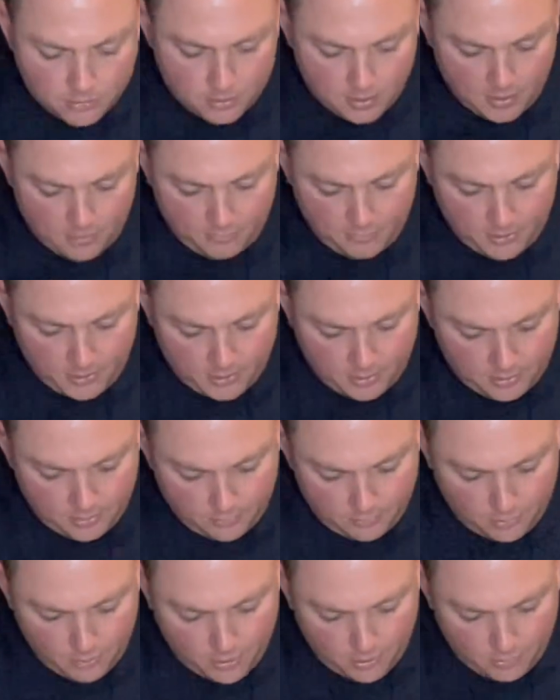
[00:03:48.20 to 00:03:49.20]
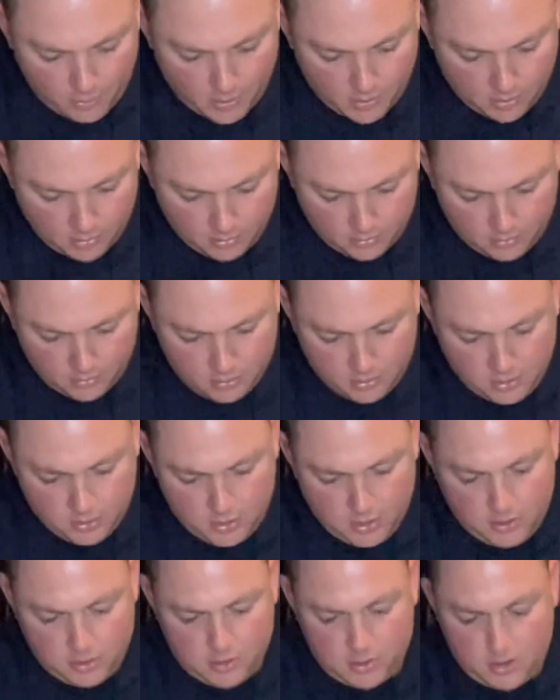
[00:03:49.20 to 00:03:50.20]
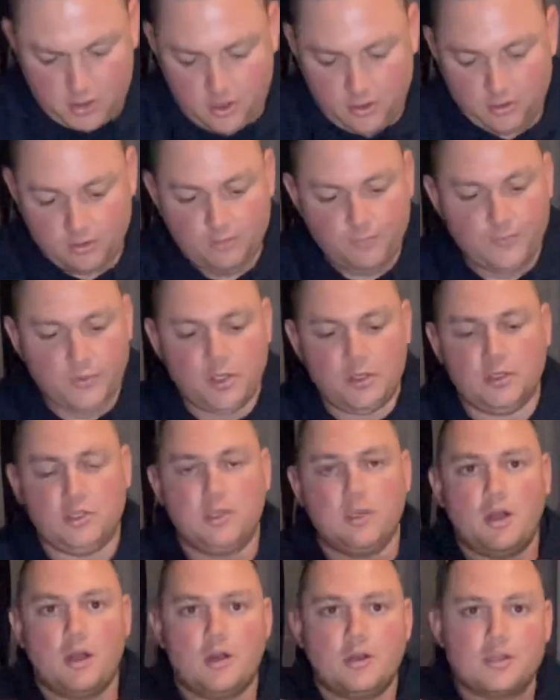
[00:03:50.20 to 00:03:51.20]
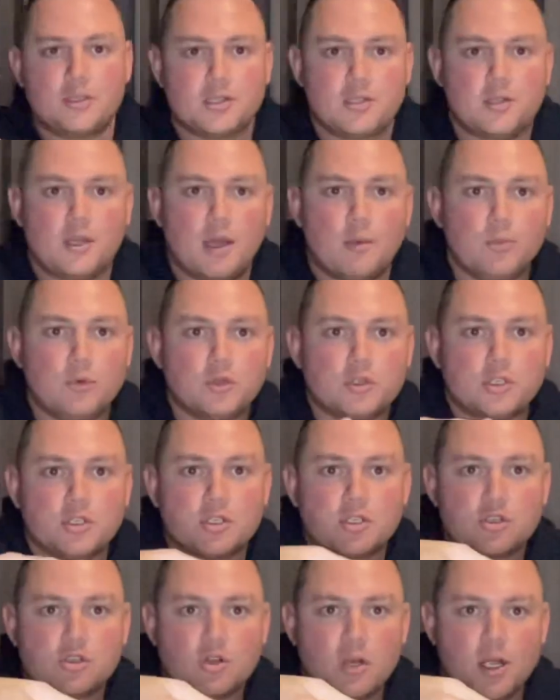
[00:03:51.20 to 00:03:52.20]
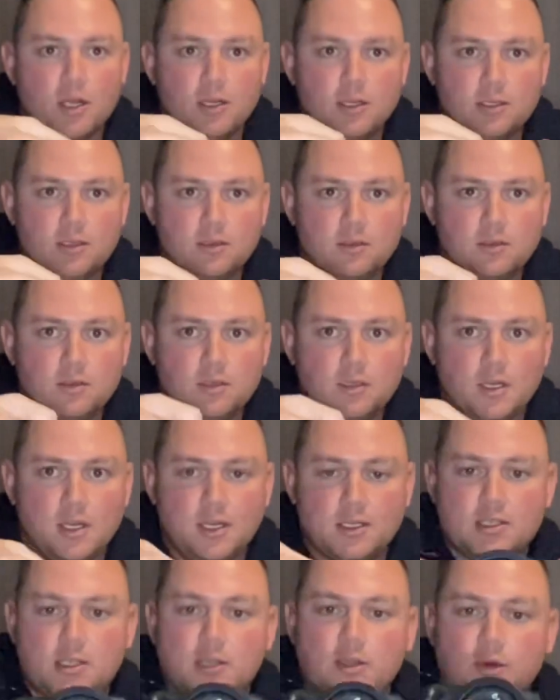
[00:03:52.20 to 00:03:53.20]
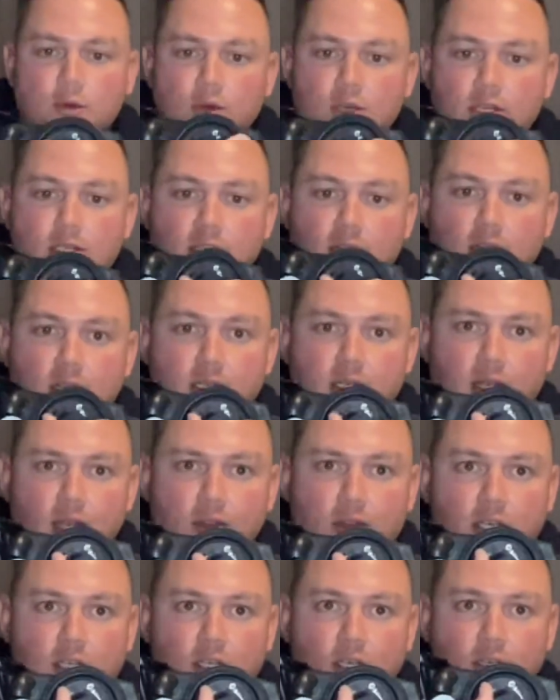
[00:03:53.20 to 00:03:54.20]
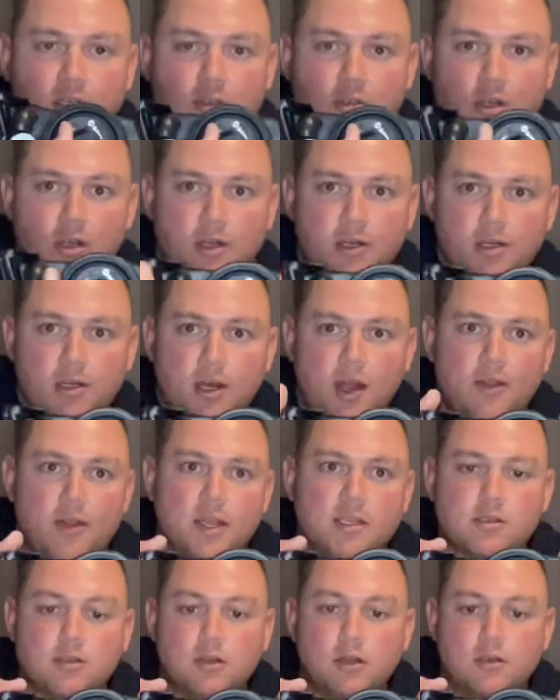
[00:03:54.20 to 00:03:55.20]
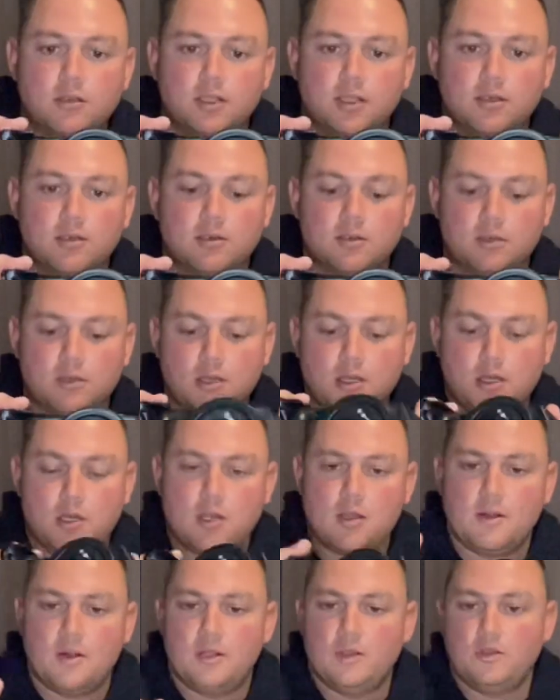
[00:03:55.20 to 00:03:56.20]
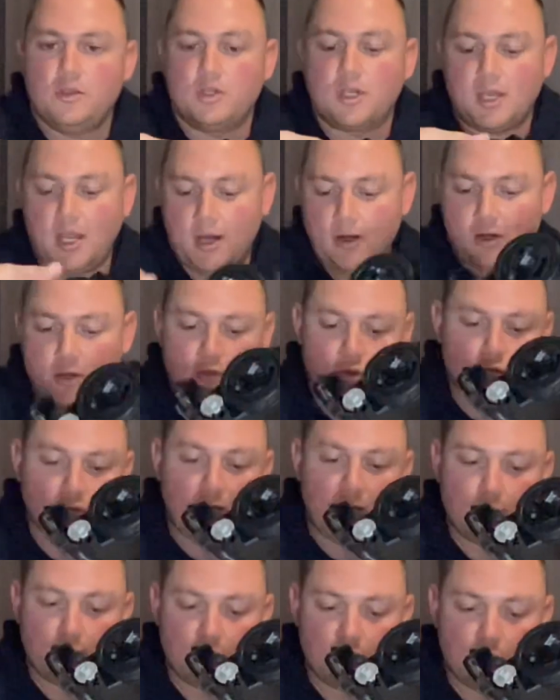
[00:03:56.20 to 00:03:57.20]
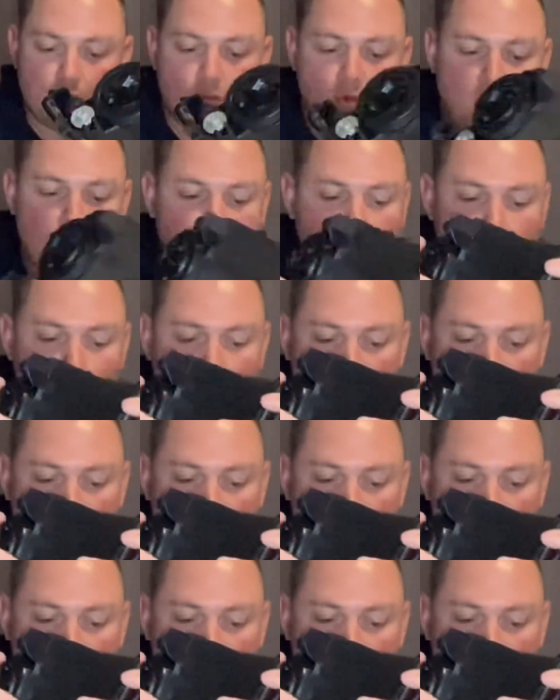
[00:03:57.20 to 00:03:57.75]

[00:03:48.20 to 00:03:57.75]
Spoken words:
if I get it the right way. So you notice that pushes straight in, it's in the recess, and then you can turn it and that's locked in. You cannot do that with the replica